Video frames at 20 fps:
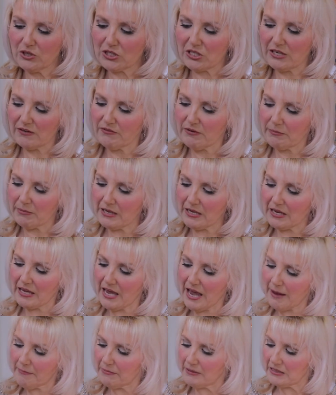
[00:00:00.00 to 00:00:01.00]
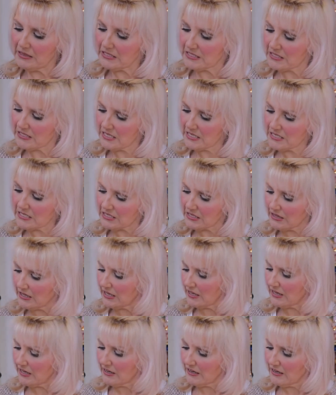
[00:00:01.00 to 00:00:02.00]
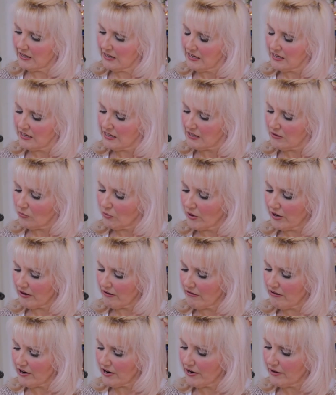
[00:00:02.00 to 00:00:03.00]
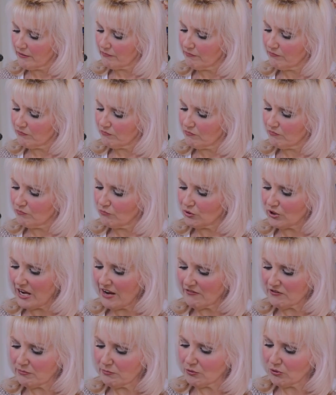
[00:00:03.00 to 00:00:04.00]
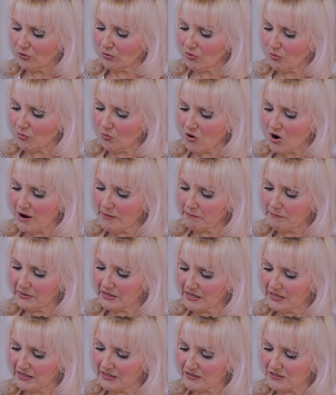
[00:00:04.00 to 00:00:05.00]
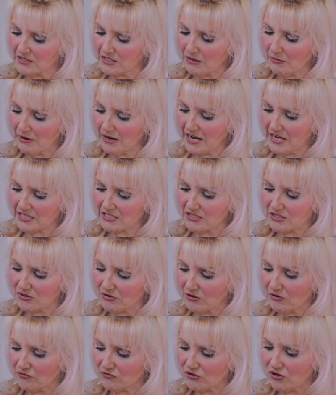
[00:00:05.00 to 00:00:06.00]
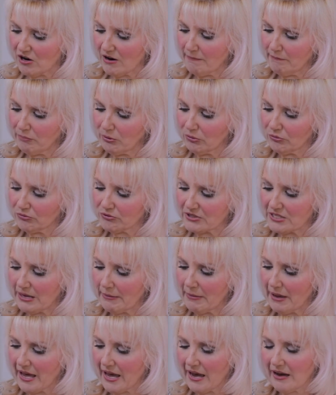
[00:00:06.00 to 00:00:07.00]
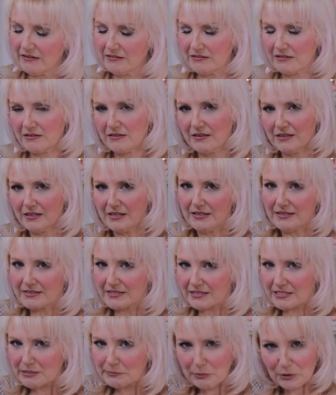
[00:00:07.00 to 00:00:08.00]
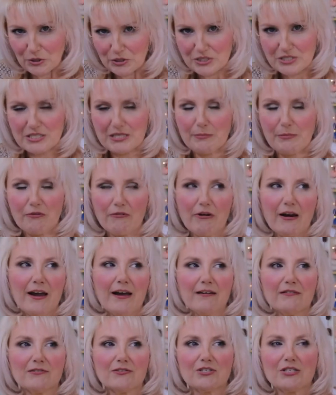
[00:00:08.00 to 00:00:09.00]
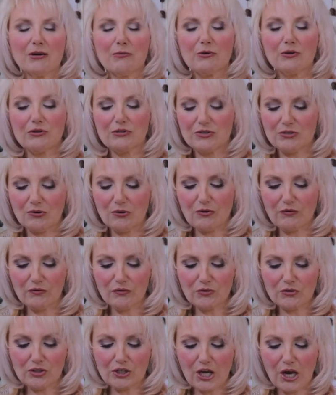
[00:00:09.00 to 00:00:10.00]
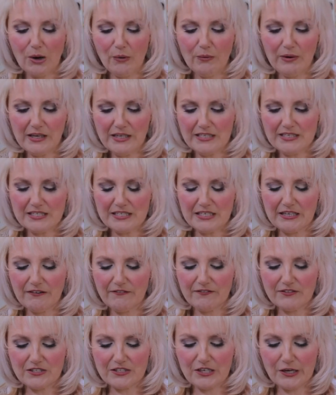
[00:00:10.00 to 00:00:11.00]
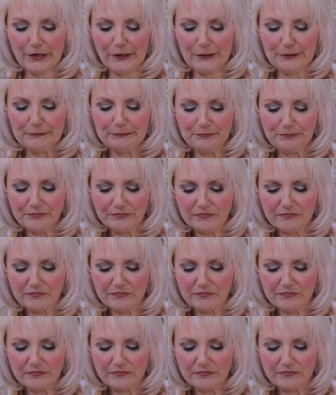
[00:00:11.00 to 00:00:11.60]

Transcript: which left a big gap in the centre there where I would have to put all the white beads. So I had to sort of try and pull some out and disperse them around so it sort of looked cohesive. So